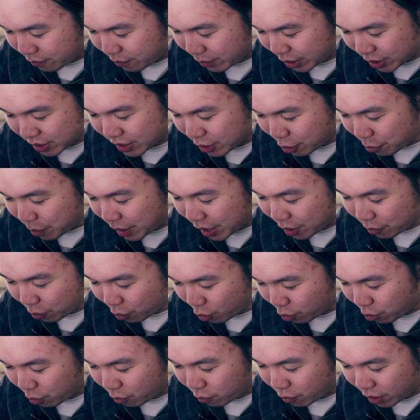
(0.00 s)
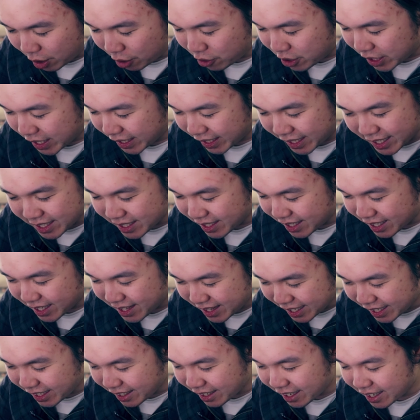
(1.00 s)
because Steel Path Railjack isn't a
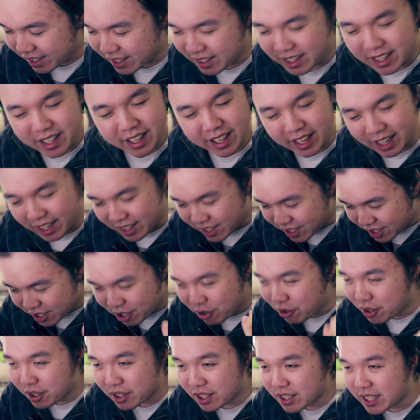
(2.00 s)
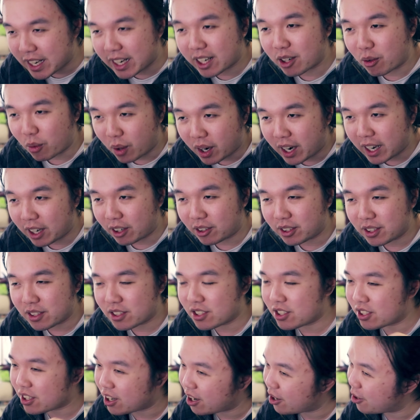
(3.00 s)
thing yet, it's still going to take a while,
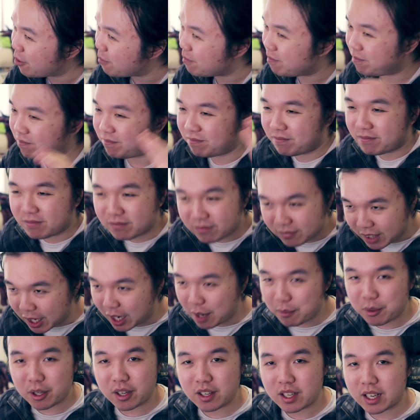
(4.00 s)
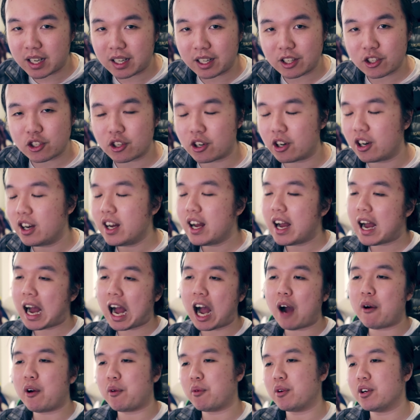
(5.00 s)
so I'm not entirely sure
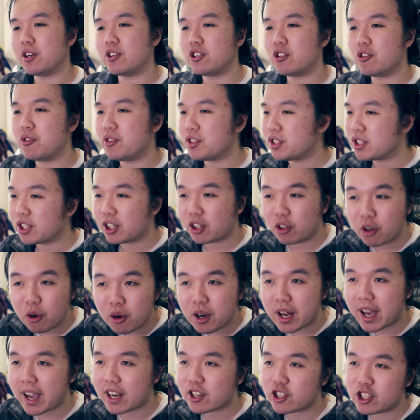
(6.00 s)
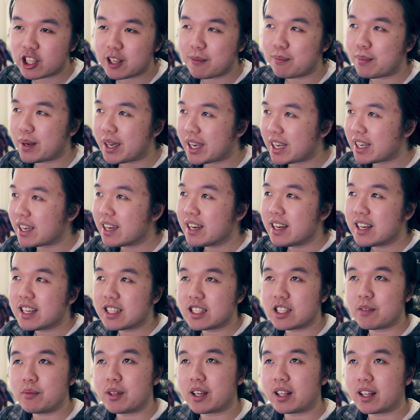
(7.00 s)
how I want to do this. Could actually be
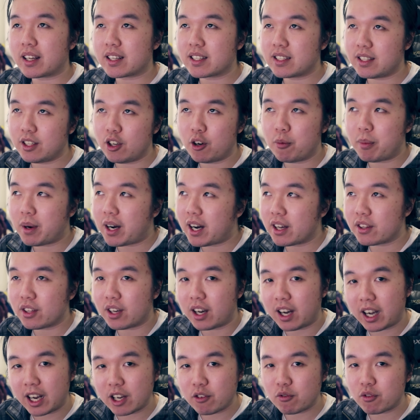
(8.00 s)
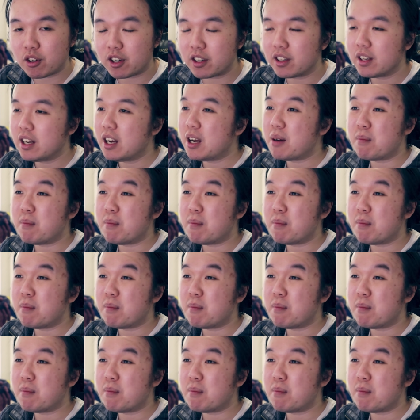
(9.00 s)
something like Steel Path Hydron,